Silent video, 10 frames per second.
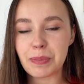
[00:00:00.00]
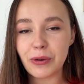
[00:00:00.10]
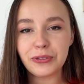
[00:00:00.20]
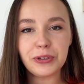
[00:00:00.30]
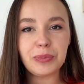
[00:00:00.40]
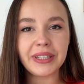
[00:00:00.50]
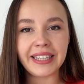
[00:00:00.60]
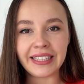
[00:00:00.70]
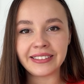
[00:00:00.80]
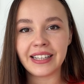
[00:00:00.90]
powerful
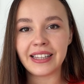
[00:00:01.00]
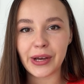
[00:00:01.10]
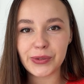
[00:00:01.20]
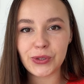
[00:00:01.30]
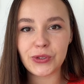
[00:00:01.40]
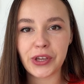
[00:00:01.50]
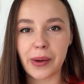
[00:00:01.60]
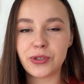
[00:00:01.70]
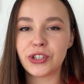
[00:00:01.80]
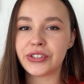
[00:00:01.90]
plugin allows you to
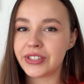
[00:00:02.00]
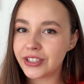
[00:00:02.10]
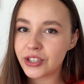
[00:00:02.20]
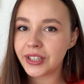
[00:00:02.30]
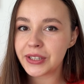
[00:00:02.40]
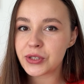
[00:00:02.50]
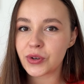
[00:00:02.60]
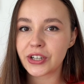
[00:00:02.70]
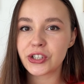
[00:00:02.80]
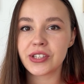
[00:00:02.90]
capture digital
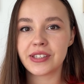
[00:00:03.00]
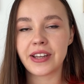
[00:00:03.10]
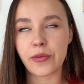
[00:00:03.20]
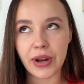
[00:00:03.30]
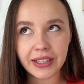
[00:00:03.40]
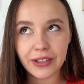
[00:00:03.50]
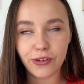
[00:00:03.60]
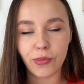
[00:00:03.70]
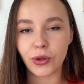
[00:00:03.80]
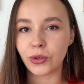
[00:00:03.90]
instructions directly
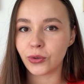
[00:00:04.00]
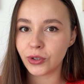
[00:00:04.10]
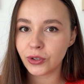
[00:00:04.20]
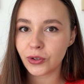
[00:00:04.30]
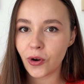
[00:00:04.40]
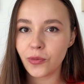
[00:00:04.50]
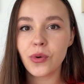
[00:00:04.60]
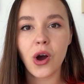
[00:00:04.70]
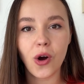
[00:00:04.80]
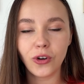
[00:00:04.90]
from your Google Chrome
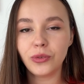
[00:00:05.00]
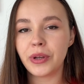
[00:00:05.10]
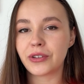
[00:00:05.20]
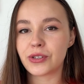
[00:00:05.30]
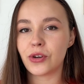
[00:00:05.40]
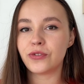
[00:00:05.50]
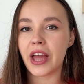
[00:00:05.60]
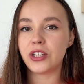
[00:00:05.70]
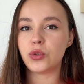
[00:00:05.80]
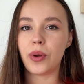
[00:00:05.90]
or Microsoft
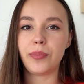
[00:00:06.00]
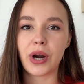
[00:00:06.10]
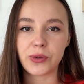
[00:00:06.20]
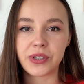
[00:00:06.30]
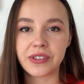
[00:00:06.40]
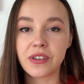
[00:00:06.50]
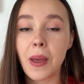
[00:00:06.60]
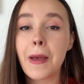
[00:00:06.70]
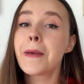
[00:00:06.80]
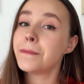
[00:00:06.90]
Edge web browsers,
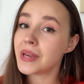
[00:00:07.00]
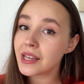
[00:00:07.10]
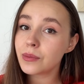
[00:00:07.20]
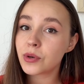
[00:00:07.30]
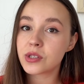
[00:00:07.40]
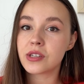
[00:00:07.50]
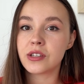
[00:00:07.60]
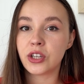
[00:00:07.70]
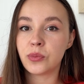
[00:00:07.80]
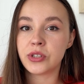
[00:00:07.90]
making process
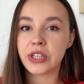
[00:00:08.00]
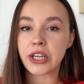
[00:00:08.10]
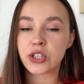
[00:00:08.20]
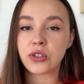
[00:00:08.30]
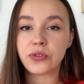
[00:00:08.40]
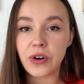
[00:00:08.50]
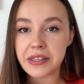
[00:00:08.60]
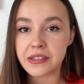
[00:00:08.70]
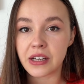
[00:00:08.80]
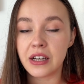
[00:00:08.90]
documentation
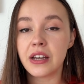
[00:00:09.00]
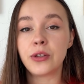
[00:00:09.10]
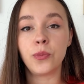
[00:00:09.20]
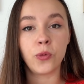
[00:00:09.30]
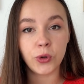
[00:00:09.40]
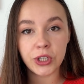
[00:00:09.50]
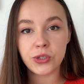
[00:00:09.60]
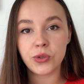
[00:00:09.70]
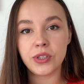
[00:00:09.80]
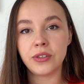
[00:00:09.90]
faster and more
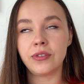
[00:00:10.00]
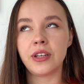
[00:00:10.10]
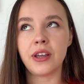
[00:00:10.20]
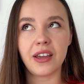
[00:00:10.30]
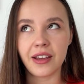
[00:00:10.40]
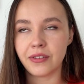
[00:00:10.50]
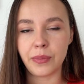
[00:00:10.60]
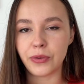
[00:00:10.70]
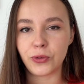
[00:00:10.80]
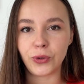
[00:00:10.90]
intuitive than ever
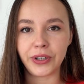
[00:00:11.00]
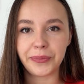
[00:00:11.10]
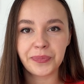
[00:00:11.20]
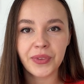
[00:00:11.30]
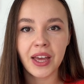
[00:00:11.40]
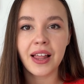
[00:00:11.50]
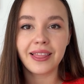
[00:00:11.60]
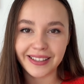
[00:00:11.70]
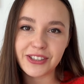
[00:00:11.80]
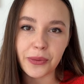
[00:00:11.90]
before.
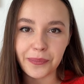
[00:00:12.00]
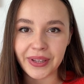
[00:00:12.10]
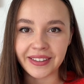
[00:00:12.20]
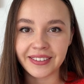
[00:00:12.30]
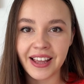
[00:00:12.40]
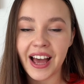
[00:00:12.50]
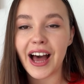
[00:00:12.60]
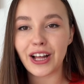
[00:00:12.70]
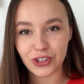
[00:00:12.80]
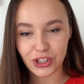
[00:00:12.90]
Let's jump in.
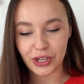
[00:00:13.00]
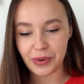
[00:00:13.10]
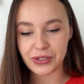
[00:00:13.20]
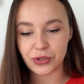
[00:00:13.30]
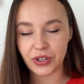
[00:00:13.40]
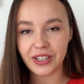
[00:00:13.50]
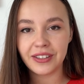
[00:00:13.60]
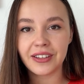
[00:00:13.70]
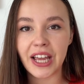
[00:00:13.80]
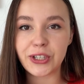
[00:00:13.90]
I'll share my
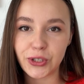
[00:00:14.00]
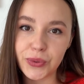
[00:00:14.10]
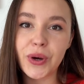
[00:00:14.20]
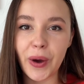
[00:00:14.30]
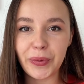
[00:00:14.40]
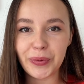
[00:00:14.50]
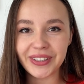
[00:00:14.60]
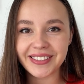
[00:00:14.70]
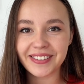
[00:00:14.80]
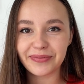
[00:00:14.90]
screen and show you how it
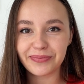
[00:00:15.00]
works.